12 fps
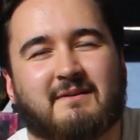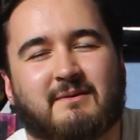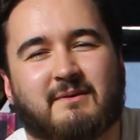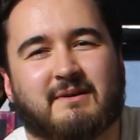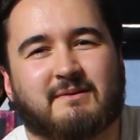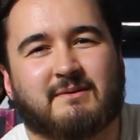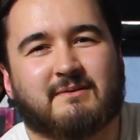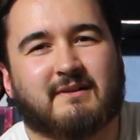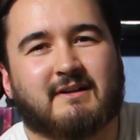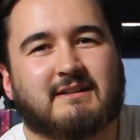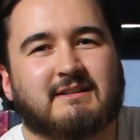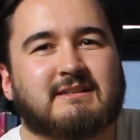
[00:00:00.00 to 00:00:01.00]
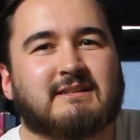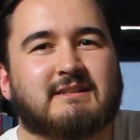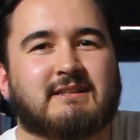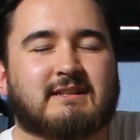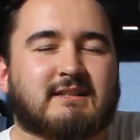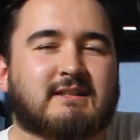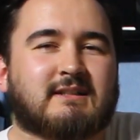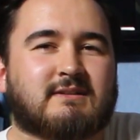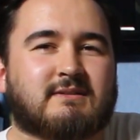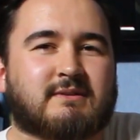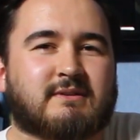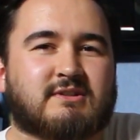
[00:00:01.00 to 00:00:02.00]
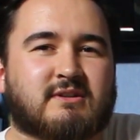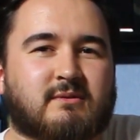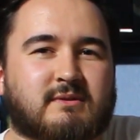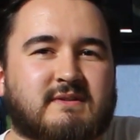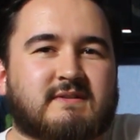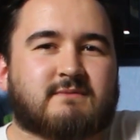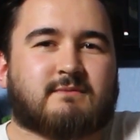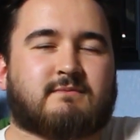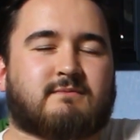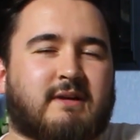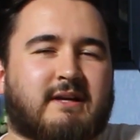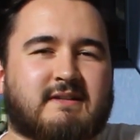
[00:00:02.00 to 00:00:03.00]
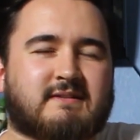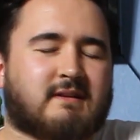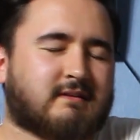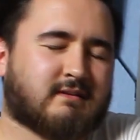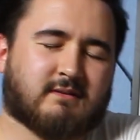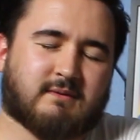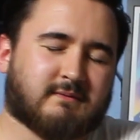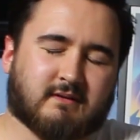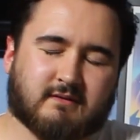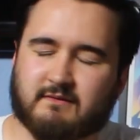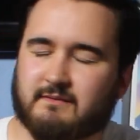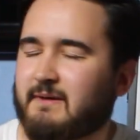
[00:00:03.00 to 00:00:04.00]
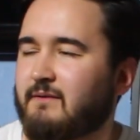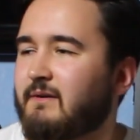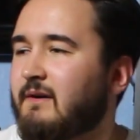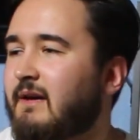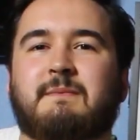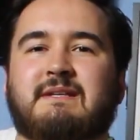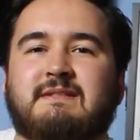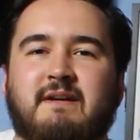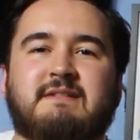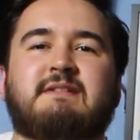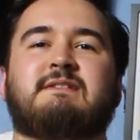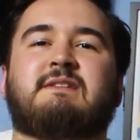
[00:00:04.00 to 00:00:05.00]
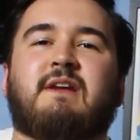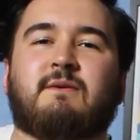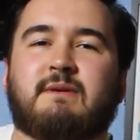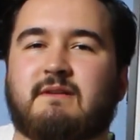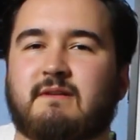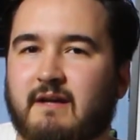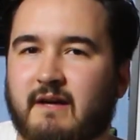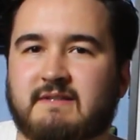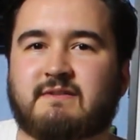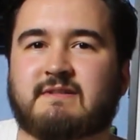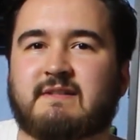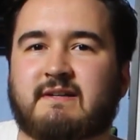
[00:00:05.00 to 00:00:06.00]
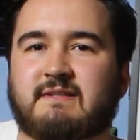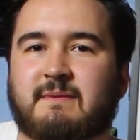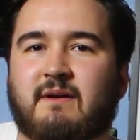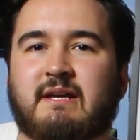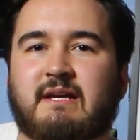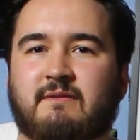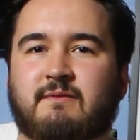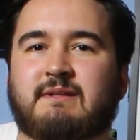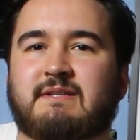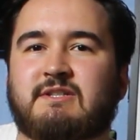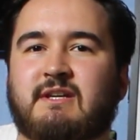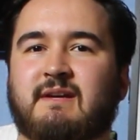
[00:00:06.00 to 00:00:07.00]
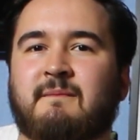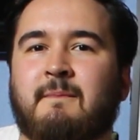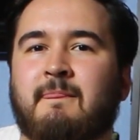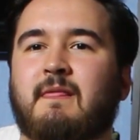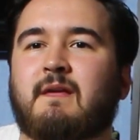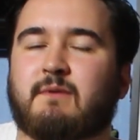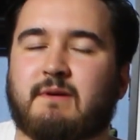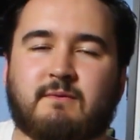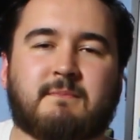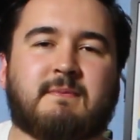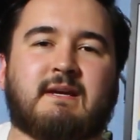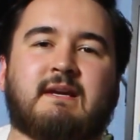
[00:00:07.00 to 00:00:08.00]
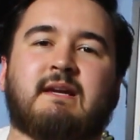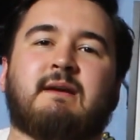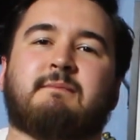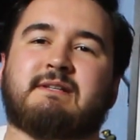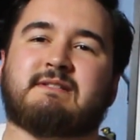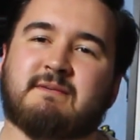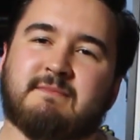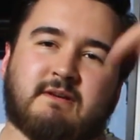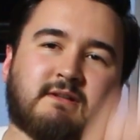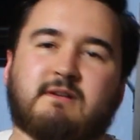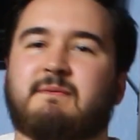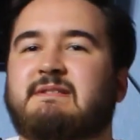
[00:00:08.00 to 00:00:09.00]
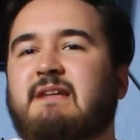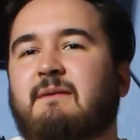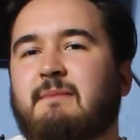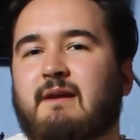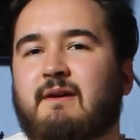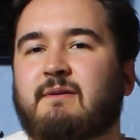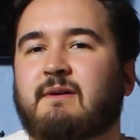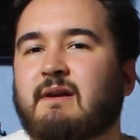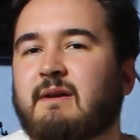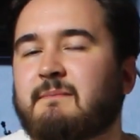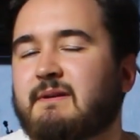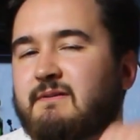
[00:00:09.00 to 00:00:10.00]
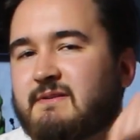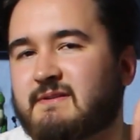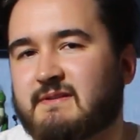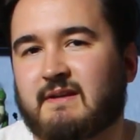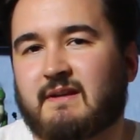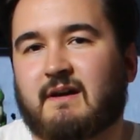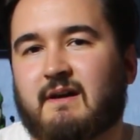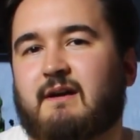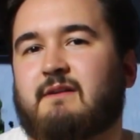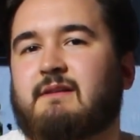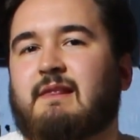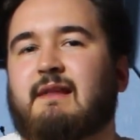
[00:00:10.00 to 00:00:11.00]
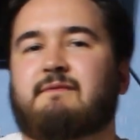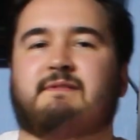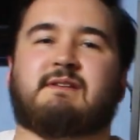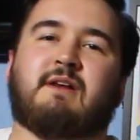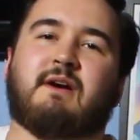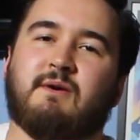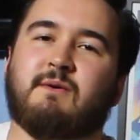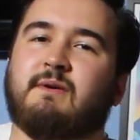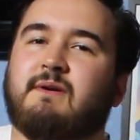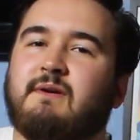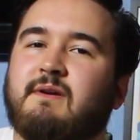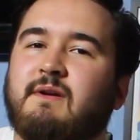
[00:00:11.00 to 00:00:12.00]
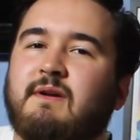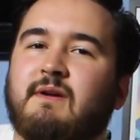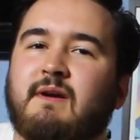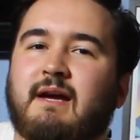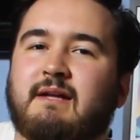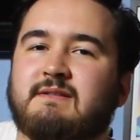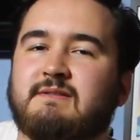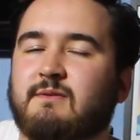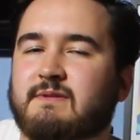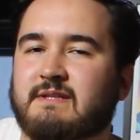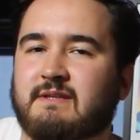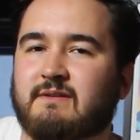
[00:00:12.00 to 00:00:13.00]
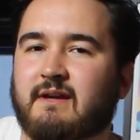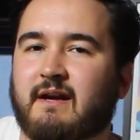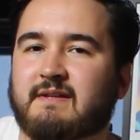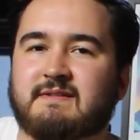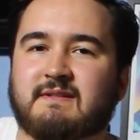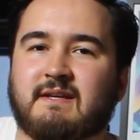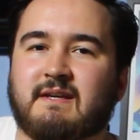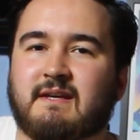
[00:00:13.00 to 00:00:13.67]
or your shoulders brave. I don't know what going on. Well, it'll be exciting to know what you guys are excited about at E3 this year. It really would be. Please let me know in the comments down below, because I'd love to know and talk to you guys.